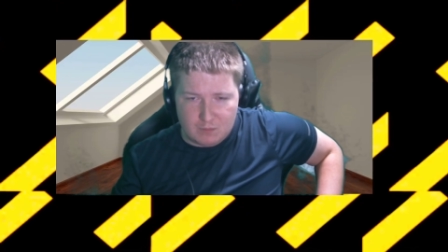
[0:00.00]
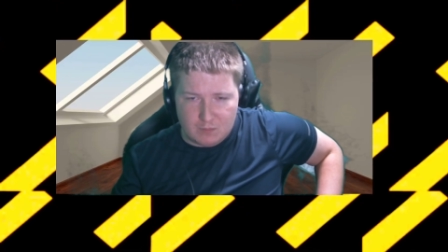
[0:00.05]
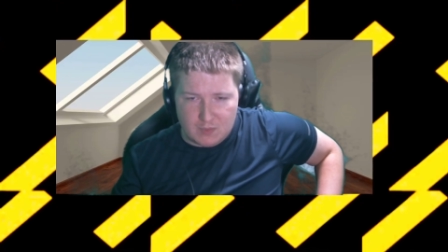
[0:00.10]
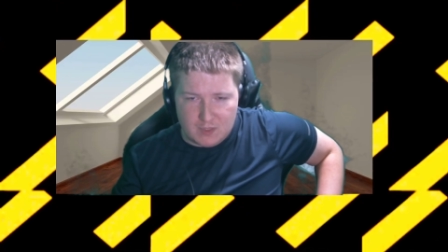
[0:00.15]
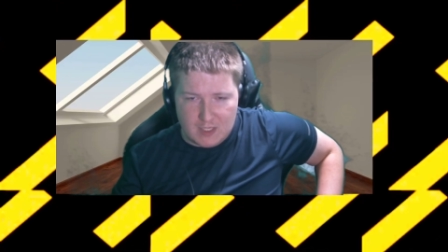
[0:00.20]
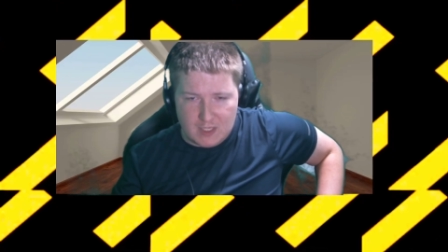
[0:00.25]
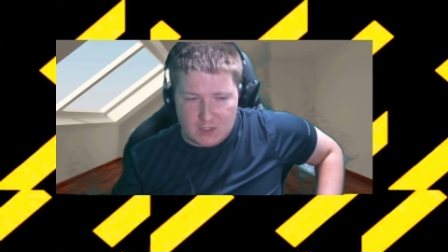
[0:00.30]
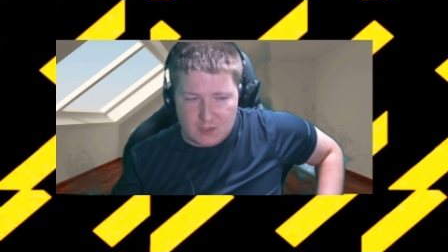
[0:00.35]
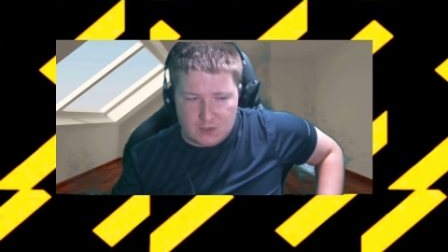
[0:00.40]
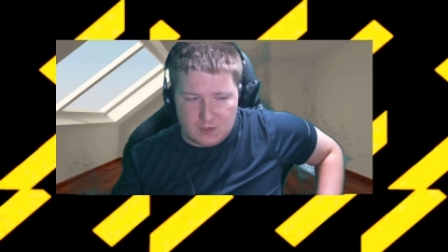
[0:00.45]

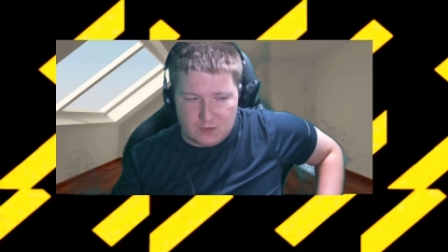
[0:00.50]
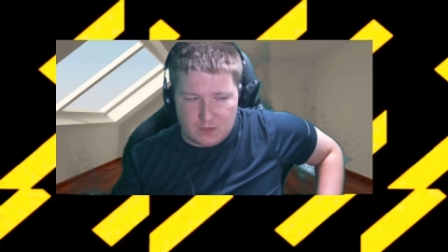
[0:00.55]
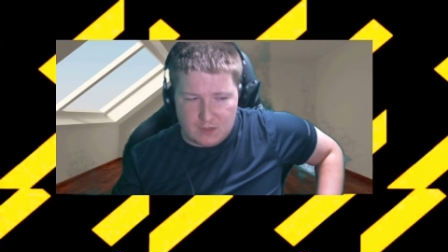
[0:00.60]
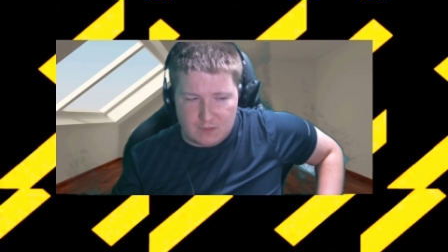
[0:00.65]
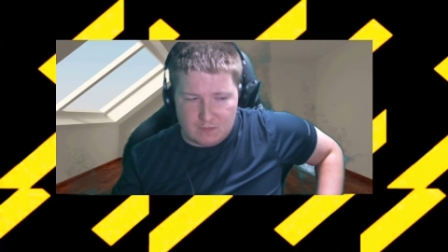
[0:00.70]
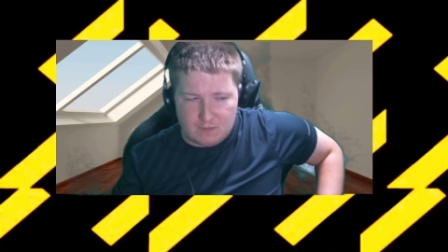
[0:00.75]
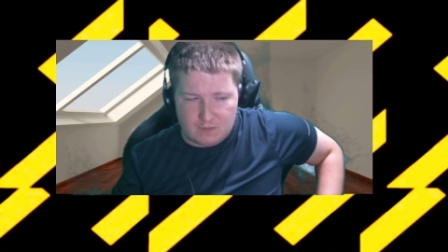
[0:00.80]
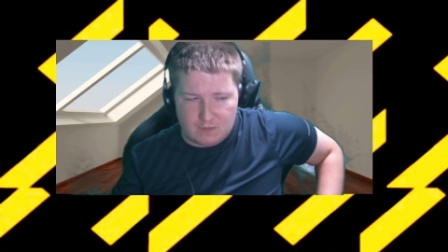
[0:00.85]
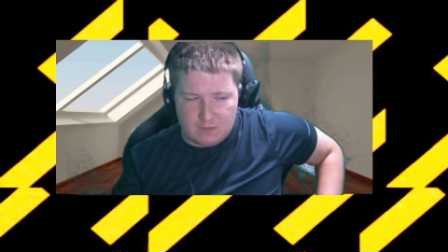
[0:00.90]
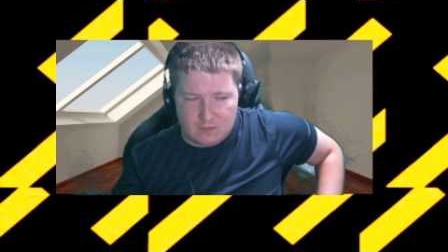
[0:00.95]
But naturally,
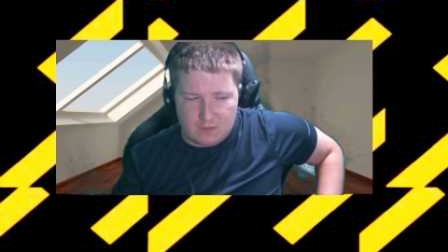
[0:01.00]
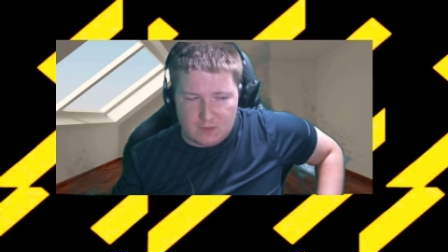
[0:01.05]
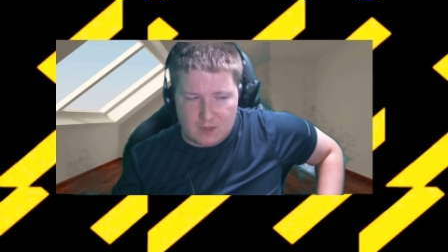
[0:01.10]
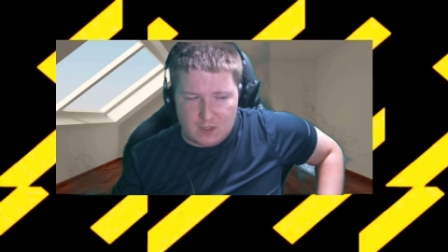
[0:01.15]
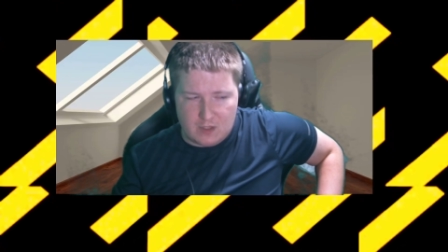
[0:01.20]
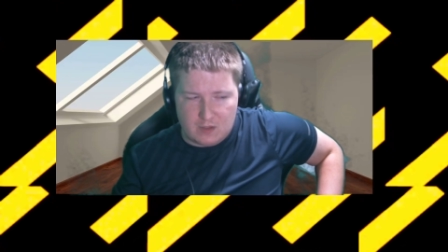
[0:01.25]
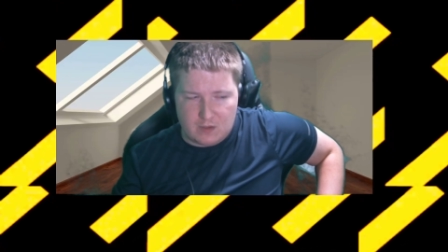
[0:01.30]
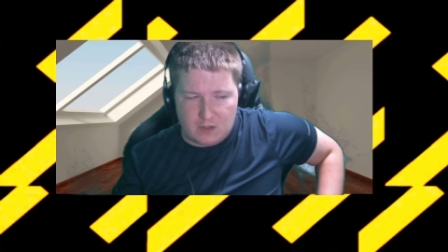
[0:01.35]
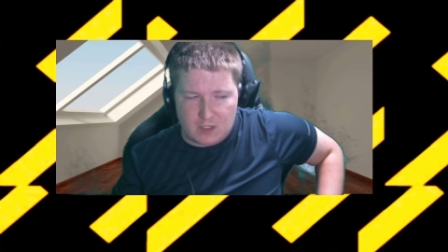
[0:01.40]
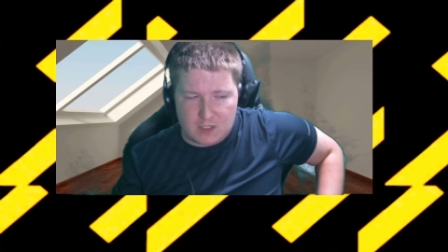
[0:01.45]

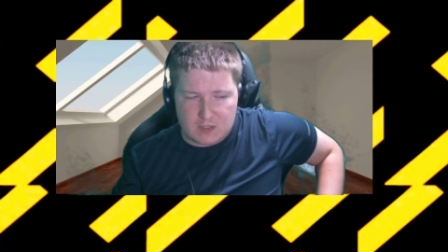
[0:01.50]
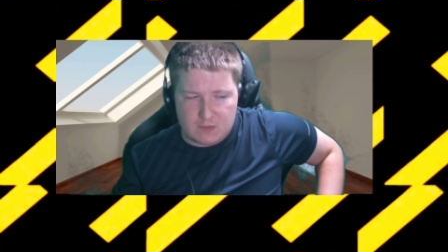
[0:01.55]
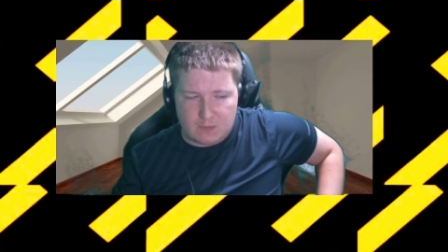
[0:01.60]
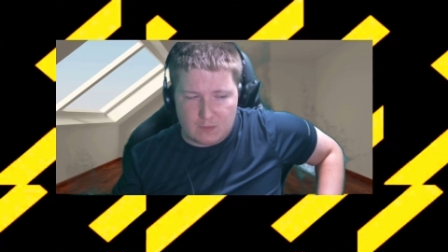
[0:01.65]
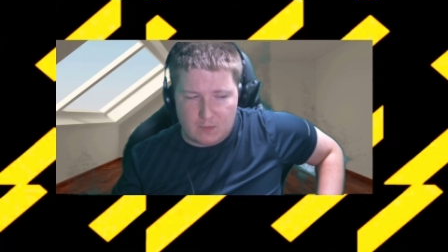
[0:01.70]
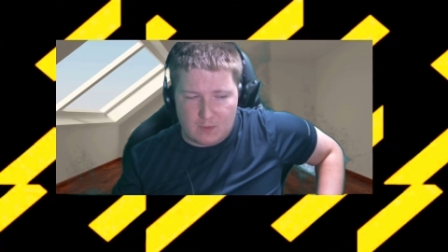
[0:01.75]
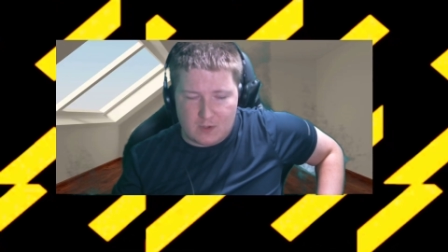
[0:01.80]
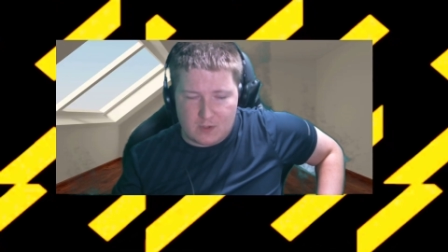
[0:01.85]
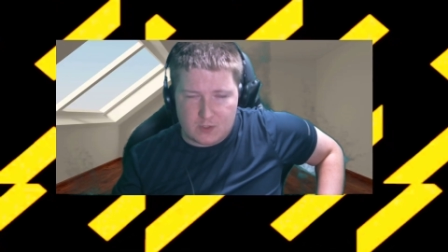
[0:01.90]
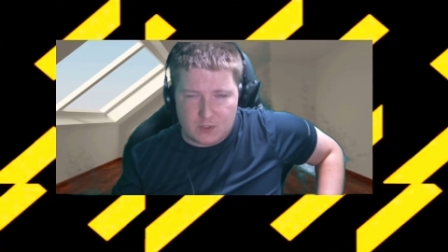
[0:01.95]
thank you guys for
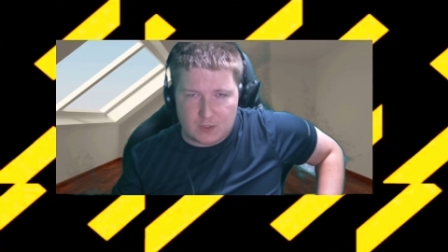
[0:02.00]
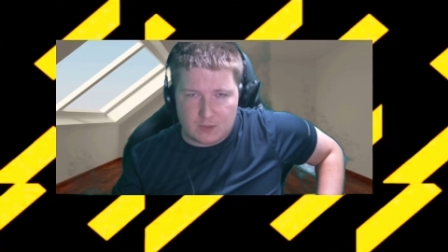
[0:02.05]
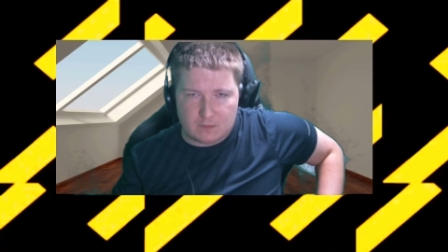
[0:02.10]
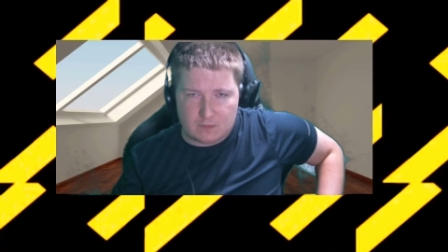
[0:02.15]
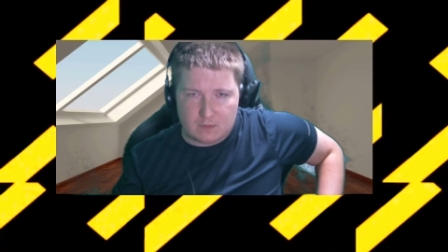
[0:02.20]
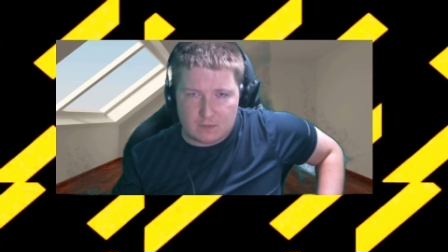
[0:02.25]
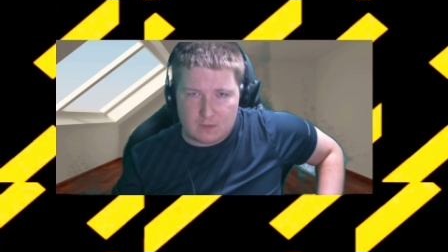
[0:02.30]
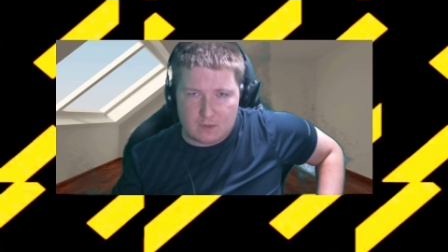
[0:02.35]
watching.